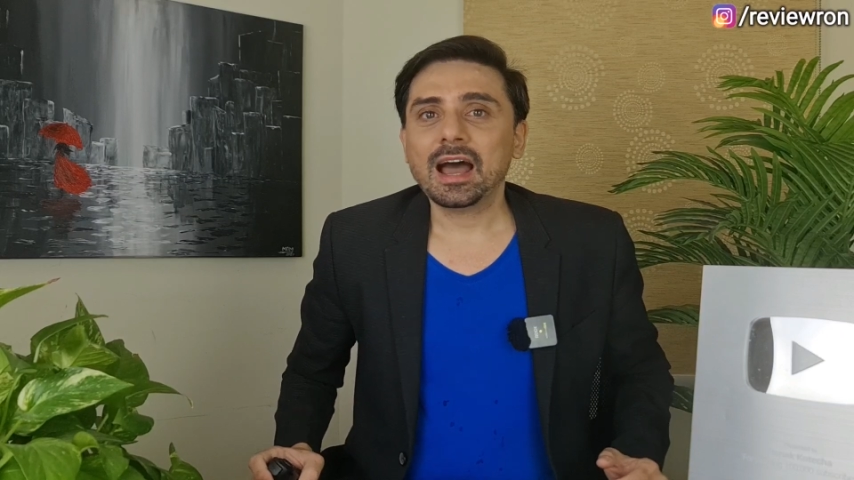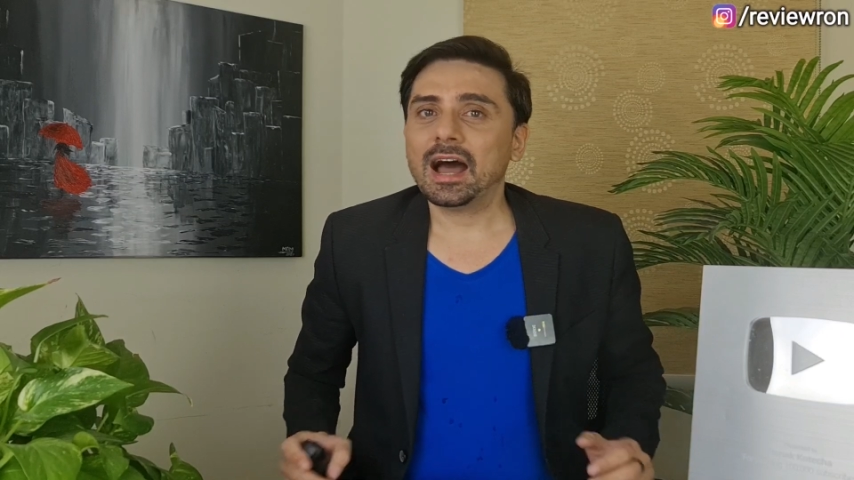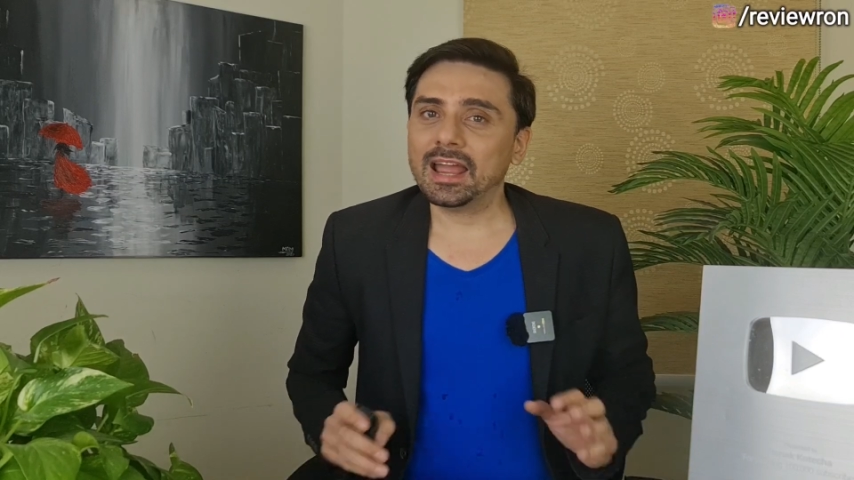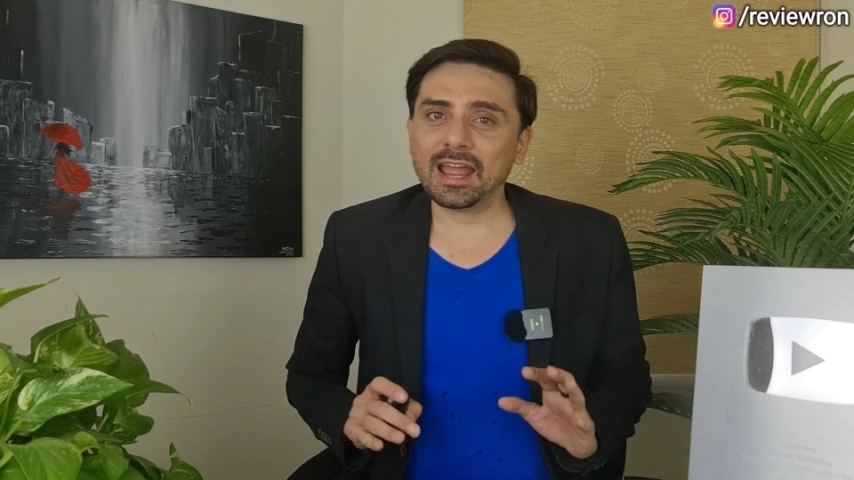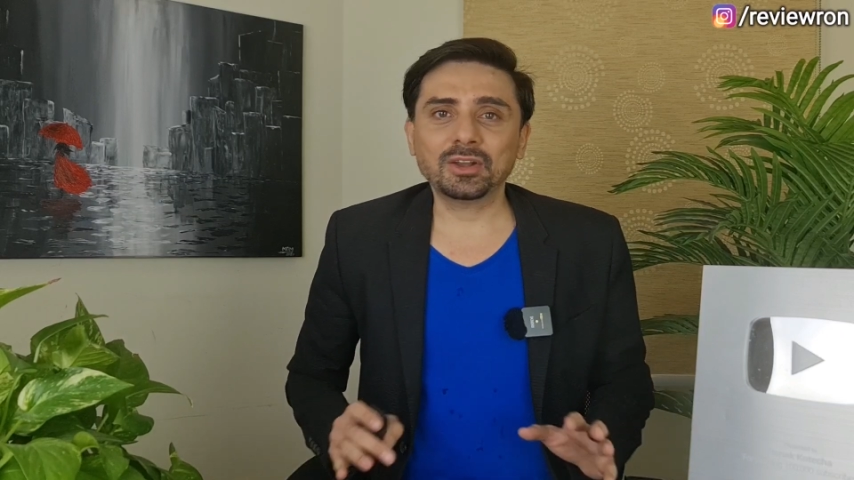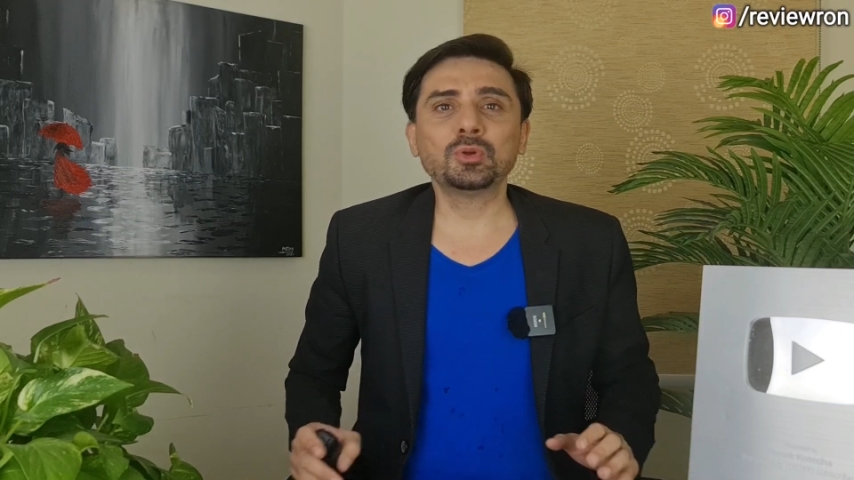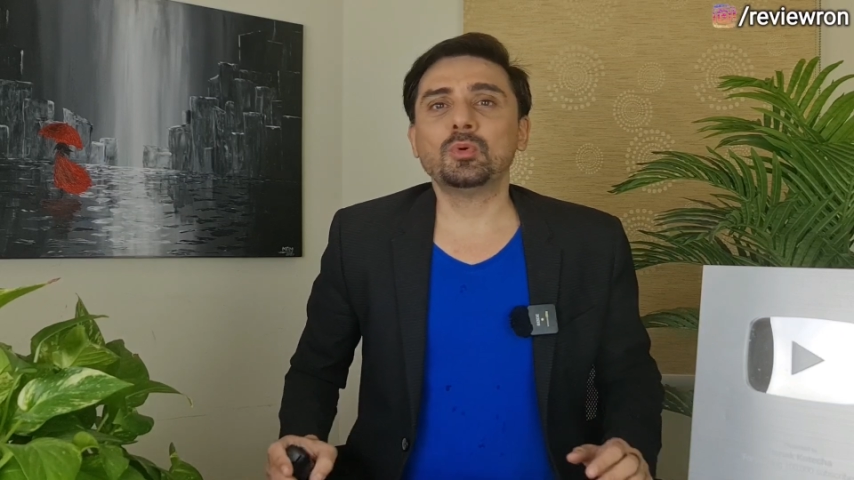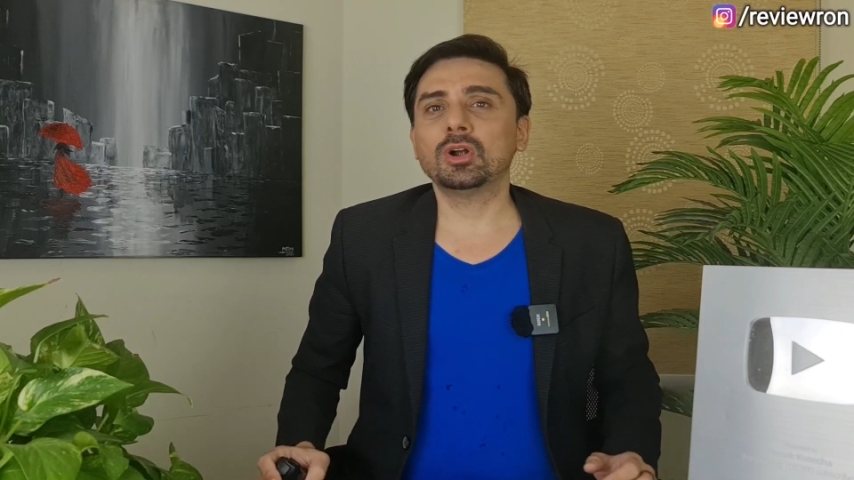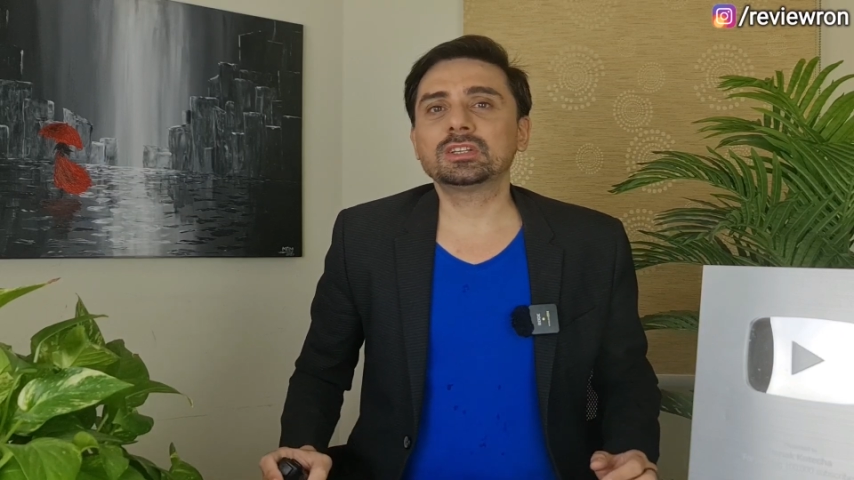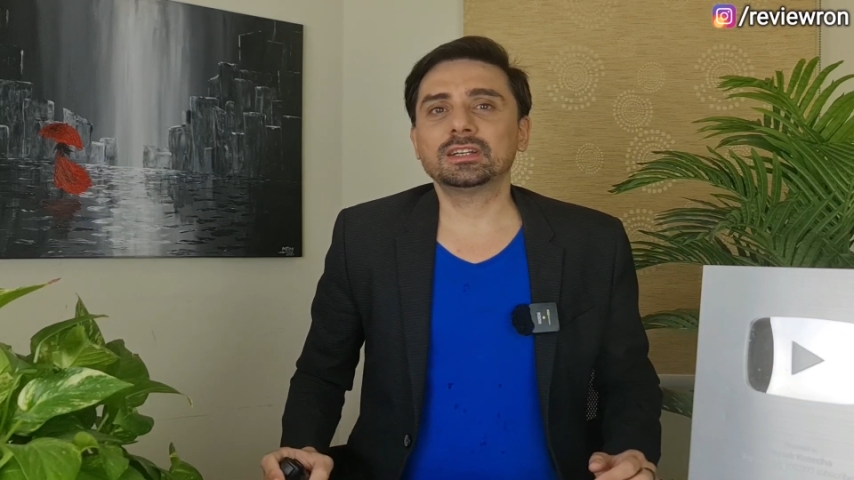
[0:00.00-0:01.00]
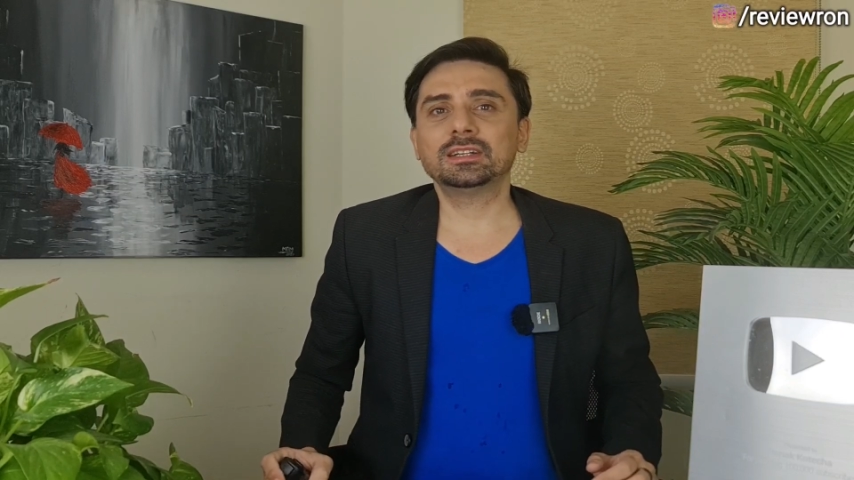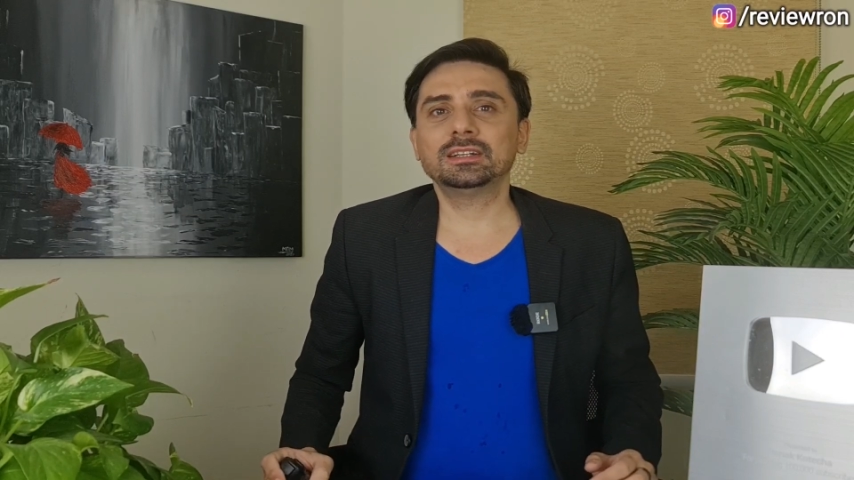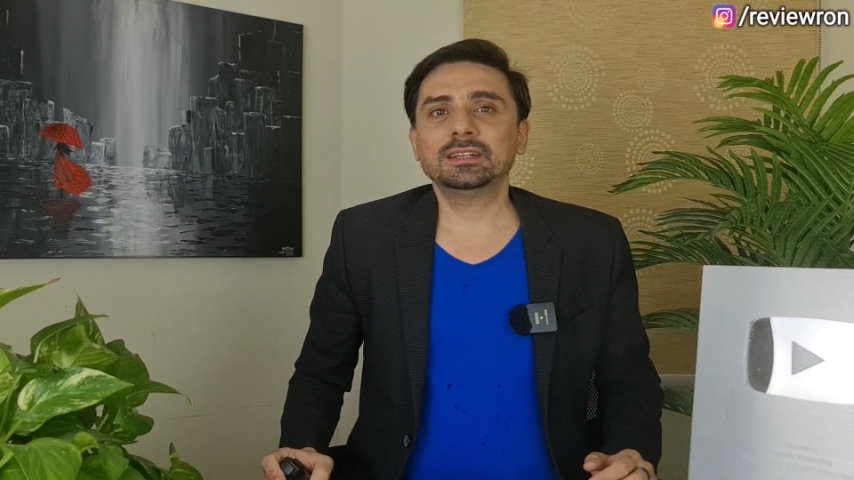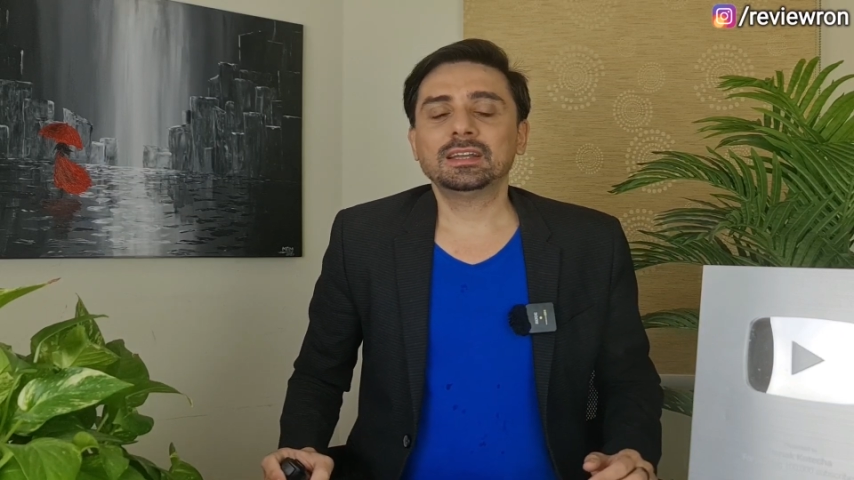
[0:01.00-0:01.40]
I had to watch it.